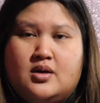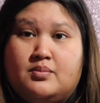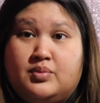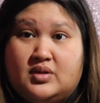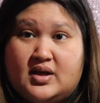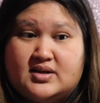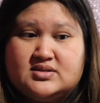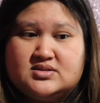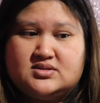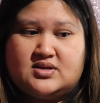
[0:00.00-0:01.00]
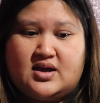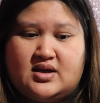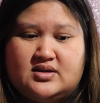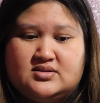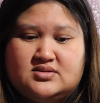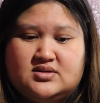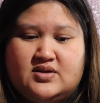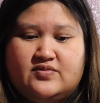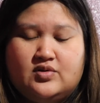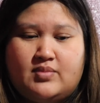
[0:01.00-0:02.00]
blessed that
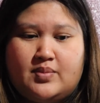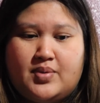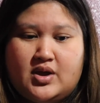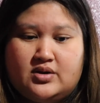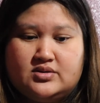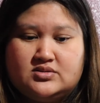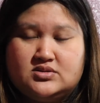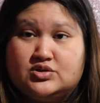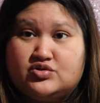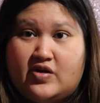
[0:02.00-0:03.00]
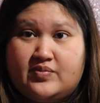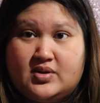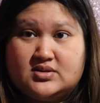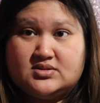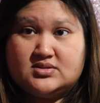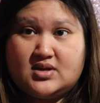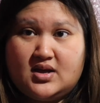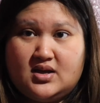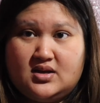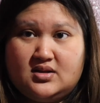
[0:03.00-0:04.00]
even though my parents drive me
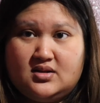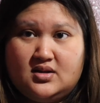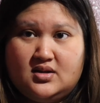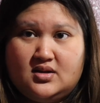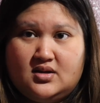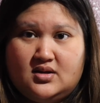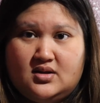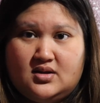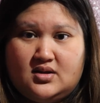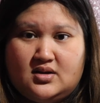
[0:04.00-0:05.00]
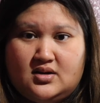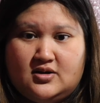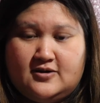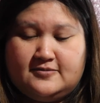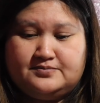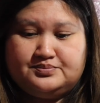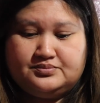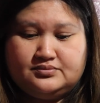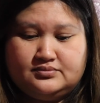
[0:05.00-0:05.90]
insane, um,